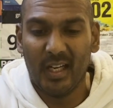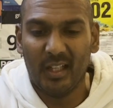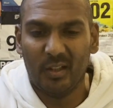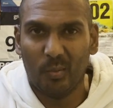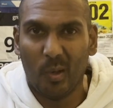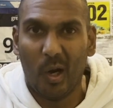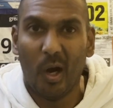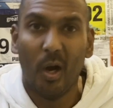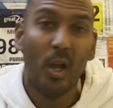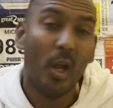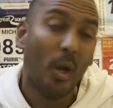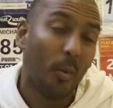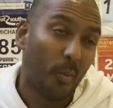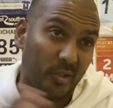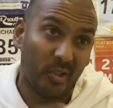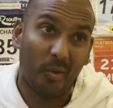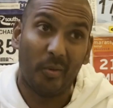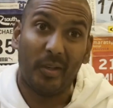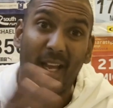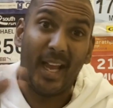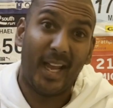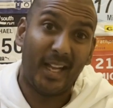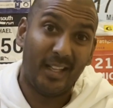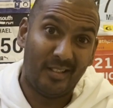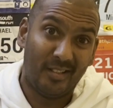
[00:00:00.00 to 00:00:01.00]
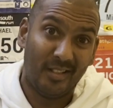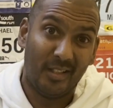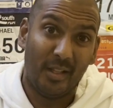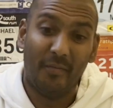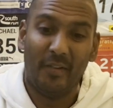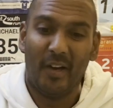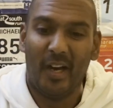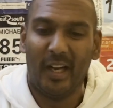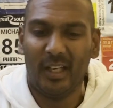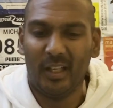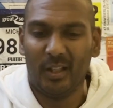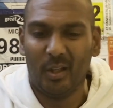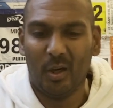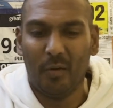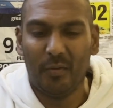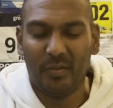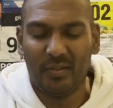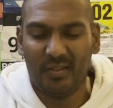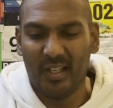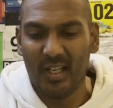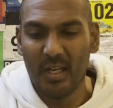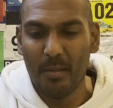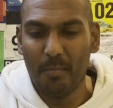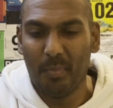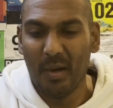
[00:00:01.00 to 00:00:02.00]
as well, which I'll get into the verdict,
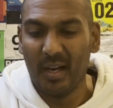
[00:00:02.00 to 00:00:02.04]
obviously.